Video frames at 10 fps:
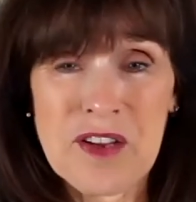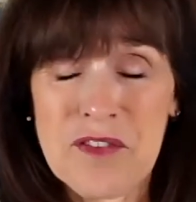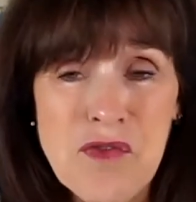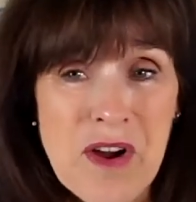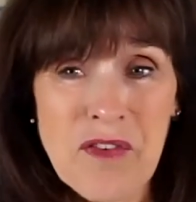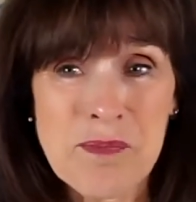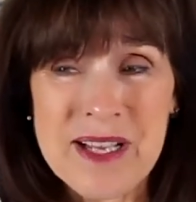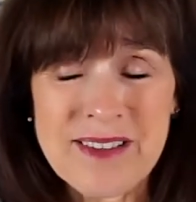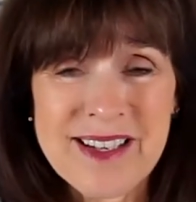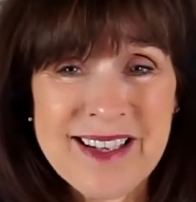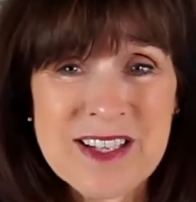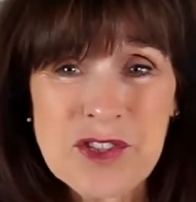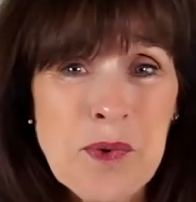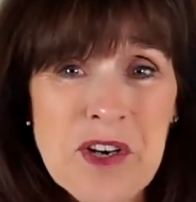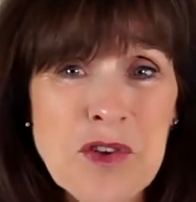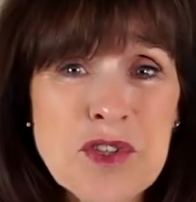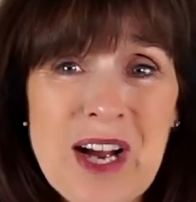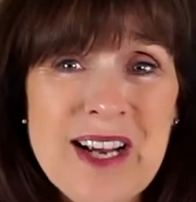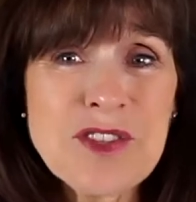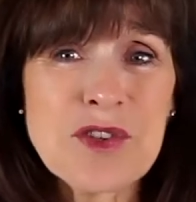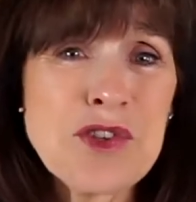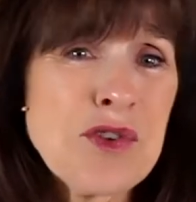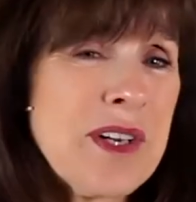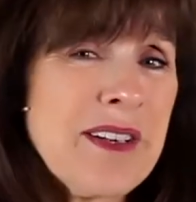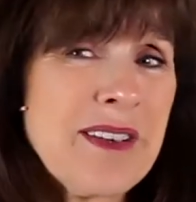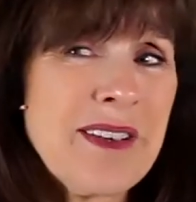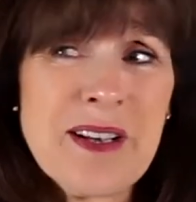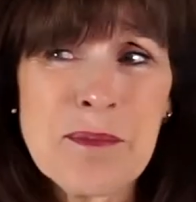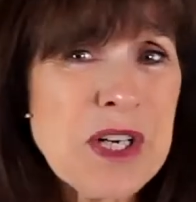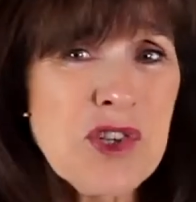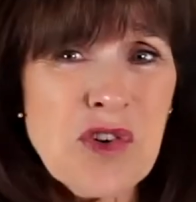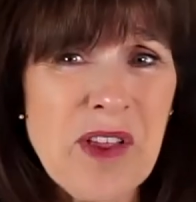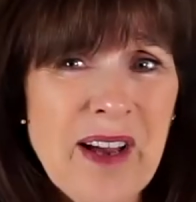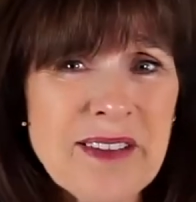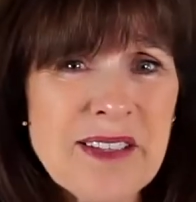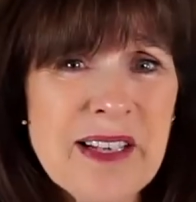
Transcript: If you've ever been to one of those geysers, you can picture that.